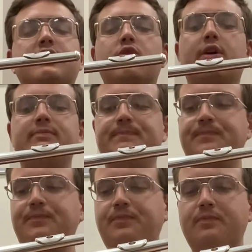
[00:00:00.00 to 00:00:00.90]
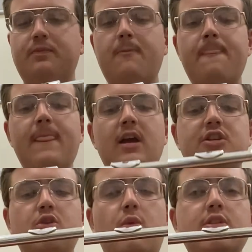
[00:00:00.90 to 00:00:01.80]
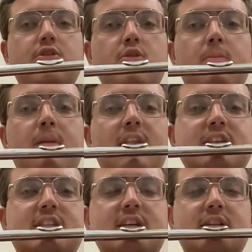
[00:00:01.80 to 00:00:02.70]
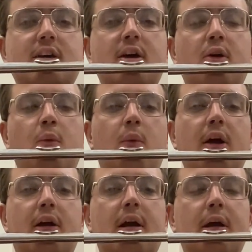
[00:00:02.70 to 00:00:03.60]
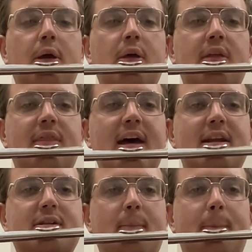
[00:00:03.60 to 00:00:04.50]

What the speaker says: joint, is you want to place it where that